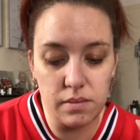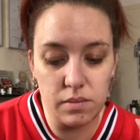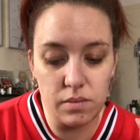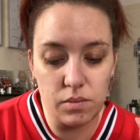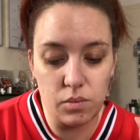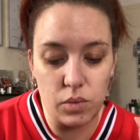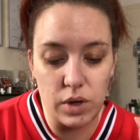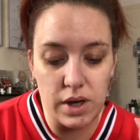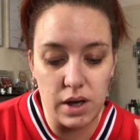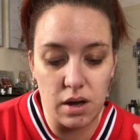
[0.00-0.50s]

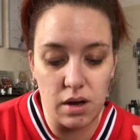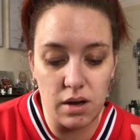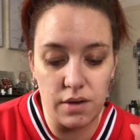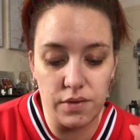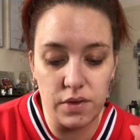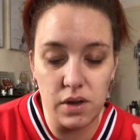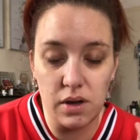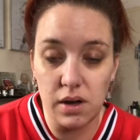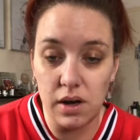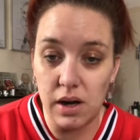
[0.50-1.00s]
We heard
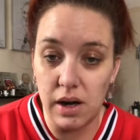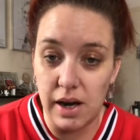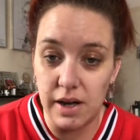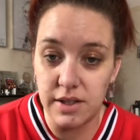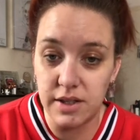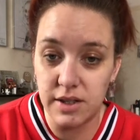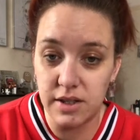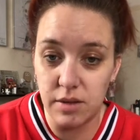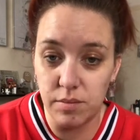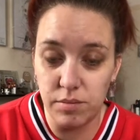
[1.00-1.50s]
that
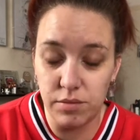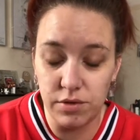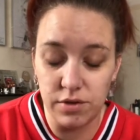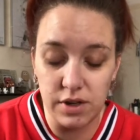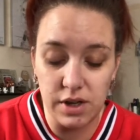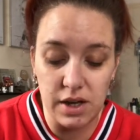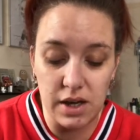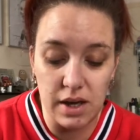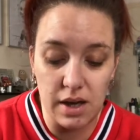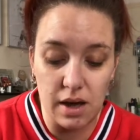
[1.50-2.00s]

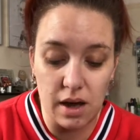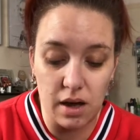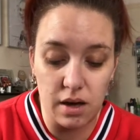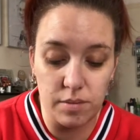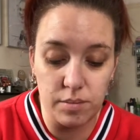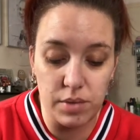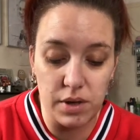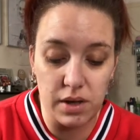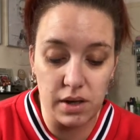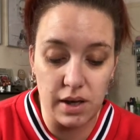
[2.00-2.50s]
Glastonbury
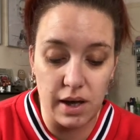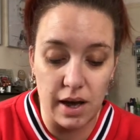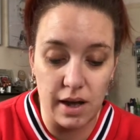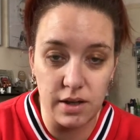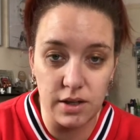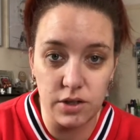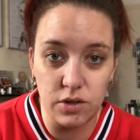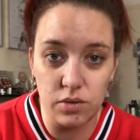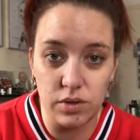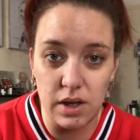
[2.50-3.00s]
had been
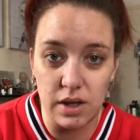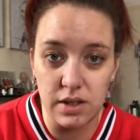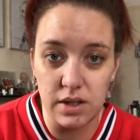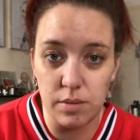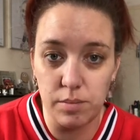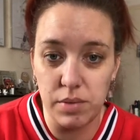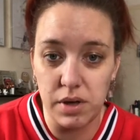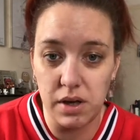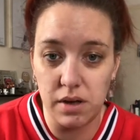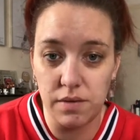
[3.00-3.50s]
cancelled. That's a
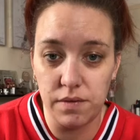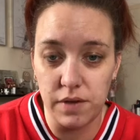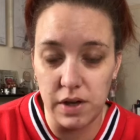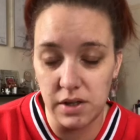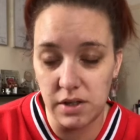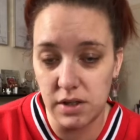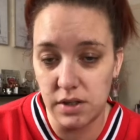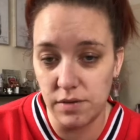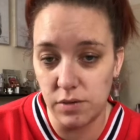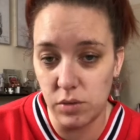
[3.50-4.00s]
big
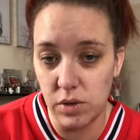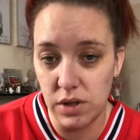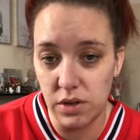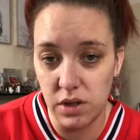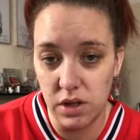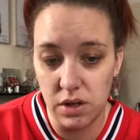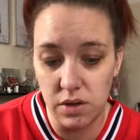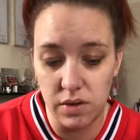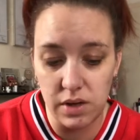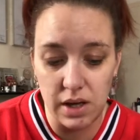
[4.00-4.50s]
festival in
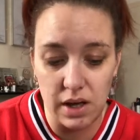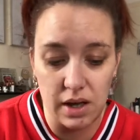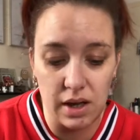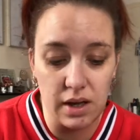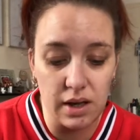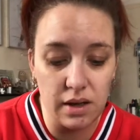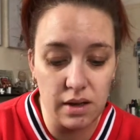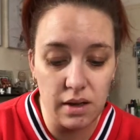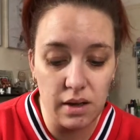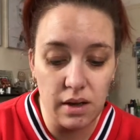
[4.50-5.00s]
the
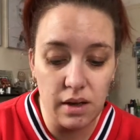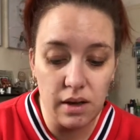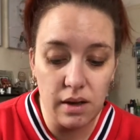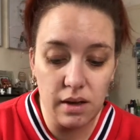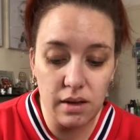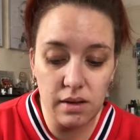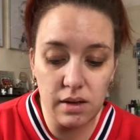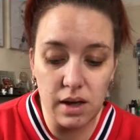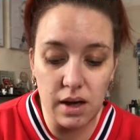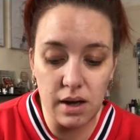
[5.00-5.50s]
UK.
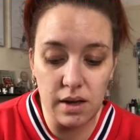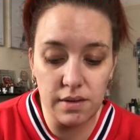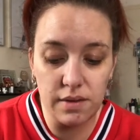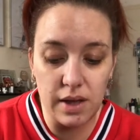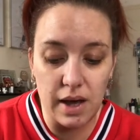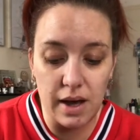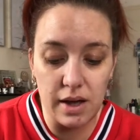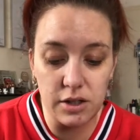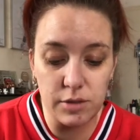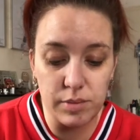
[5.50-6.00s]
That
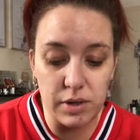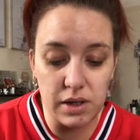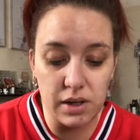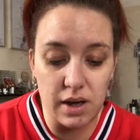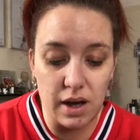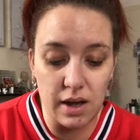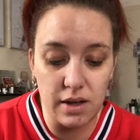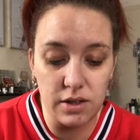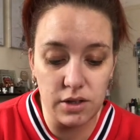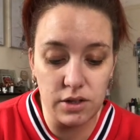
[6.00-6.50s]
had been
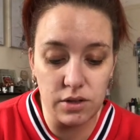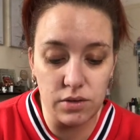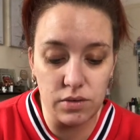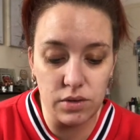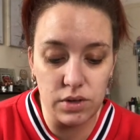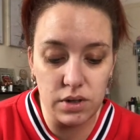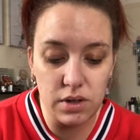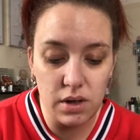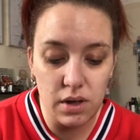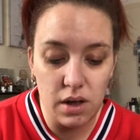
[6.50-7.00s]

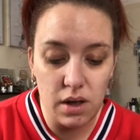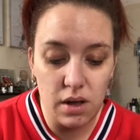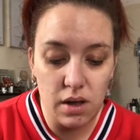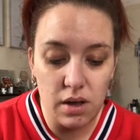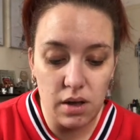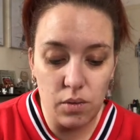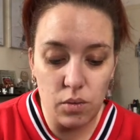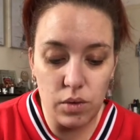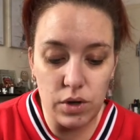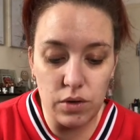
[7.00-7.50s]
cancelled.
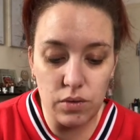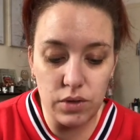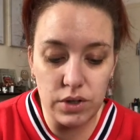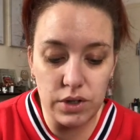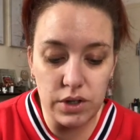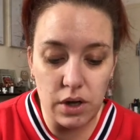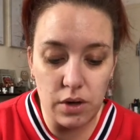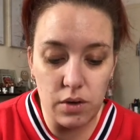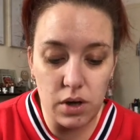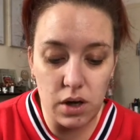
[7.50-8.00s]
We
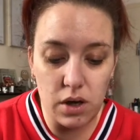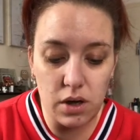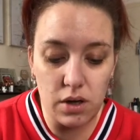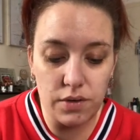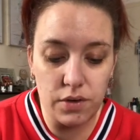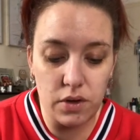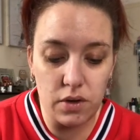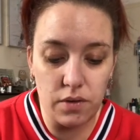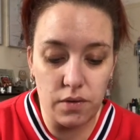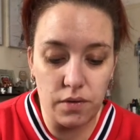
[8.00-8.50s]
also heard
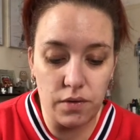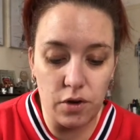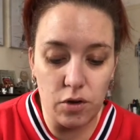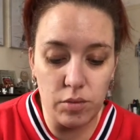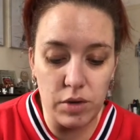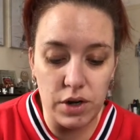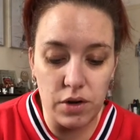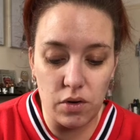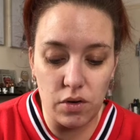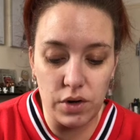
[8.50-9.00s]
that
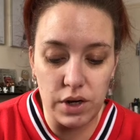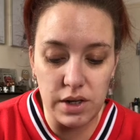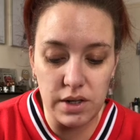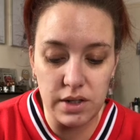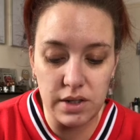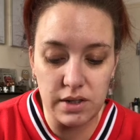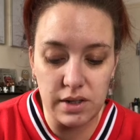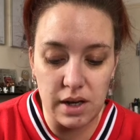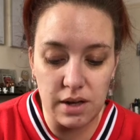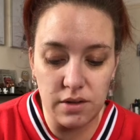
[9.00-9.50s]
filming on
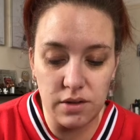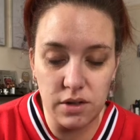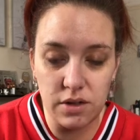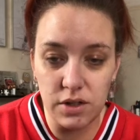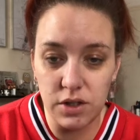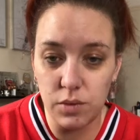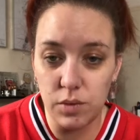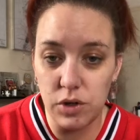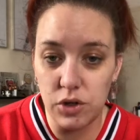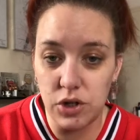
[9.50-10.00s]

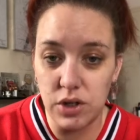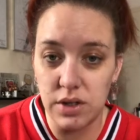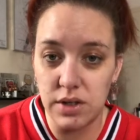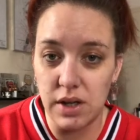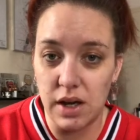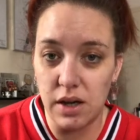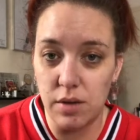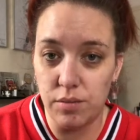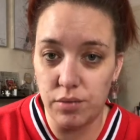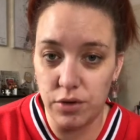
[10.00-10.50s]
EastEnders, which is
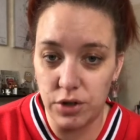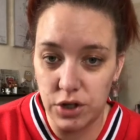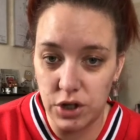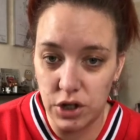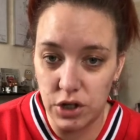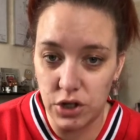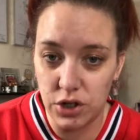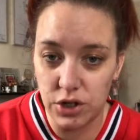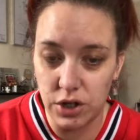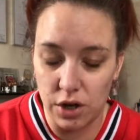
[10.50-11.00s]
a
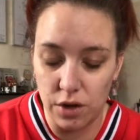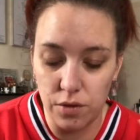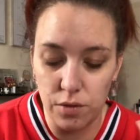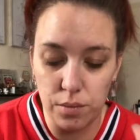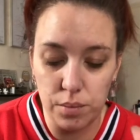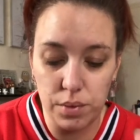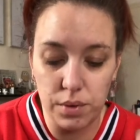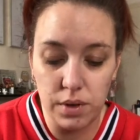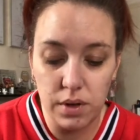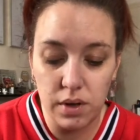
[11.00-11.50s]
British
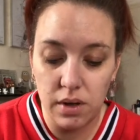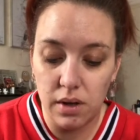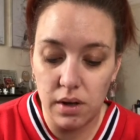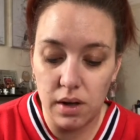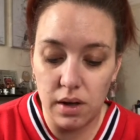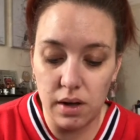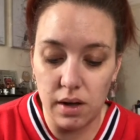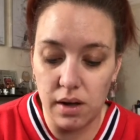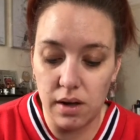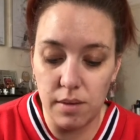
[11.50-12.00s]
soap,
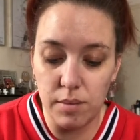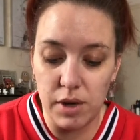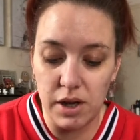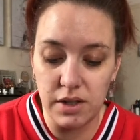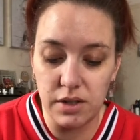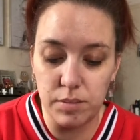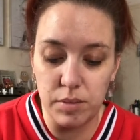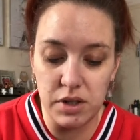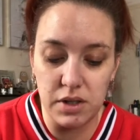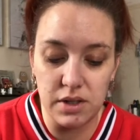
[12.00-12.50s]

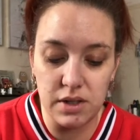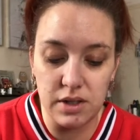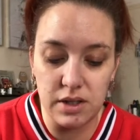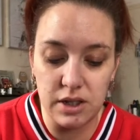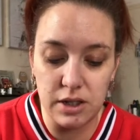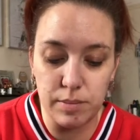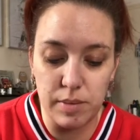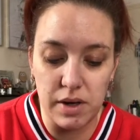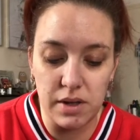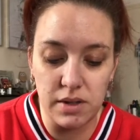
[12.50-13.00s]
had been
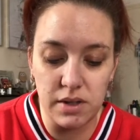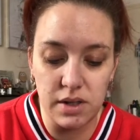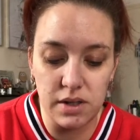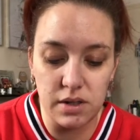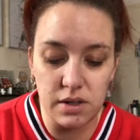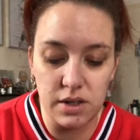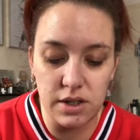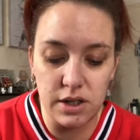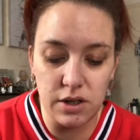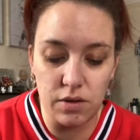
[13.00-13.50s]
suspended
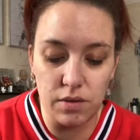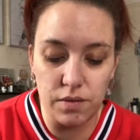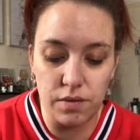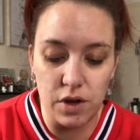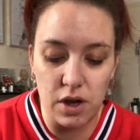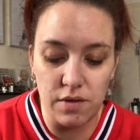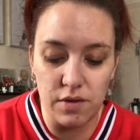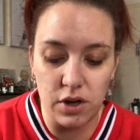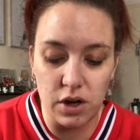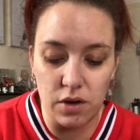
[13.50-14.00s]
until
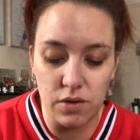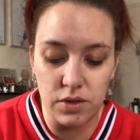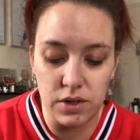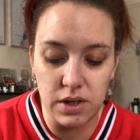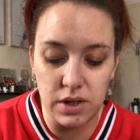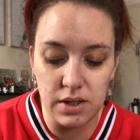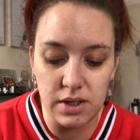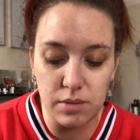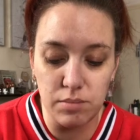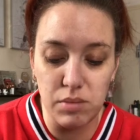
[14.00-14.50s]
further
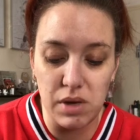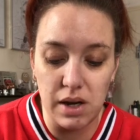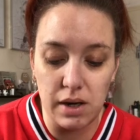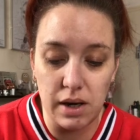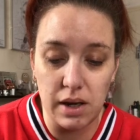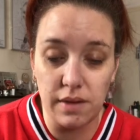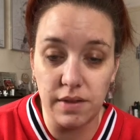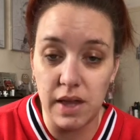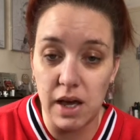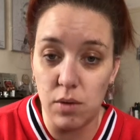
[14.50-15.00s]
notice,
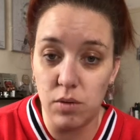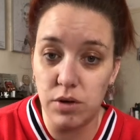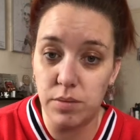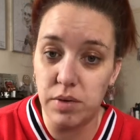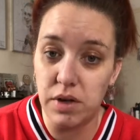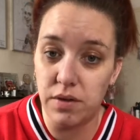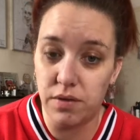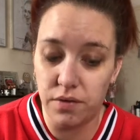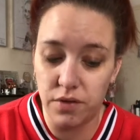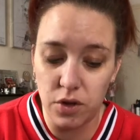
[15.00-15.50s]
meaning there would
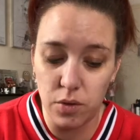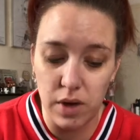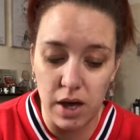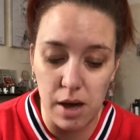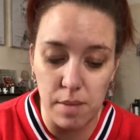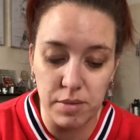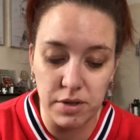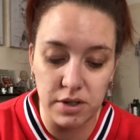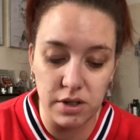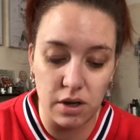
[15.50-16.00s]
be fewer
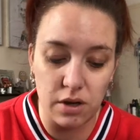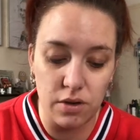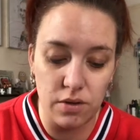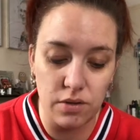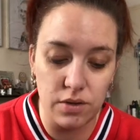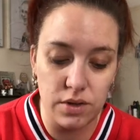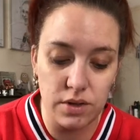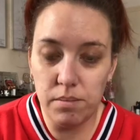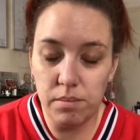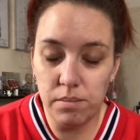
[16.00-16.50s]

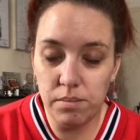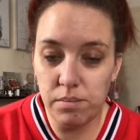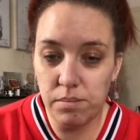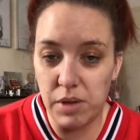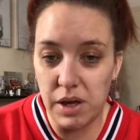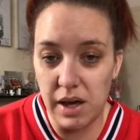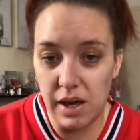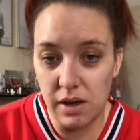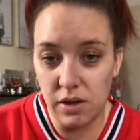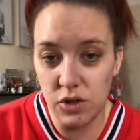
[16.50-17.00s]
episodes
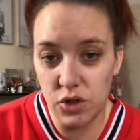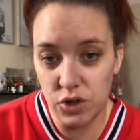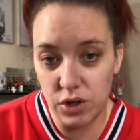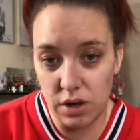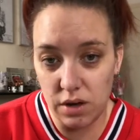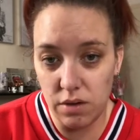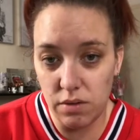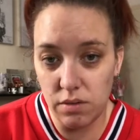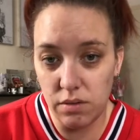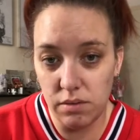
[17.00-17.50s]
being
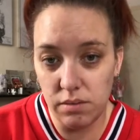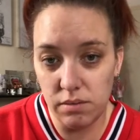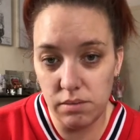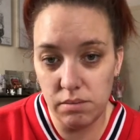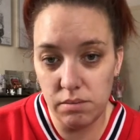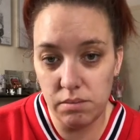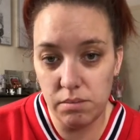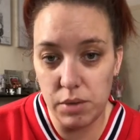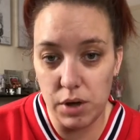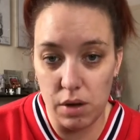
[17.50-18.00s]
shown
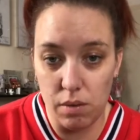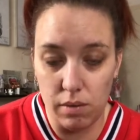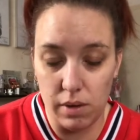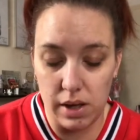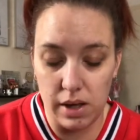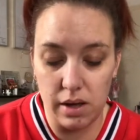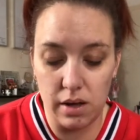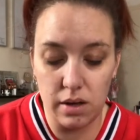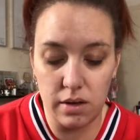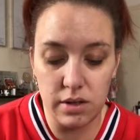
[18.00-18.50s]
per
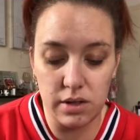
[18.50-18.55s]
week.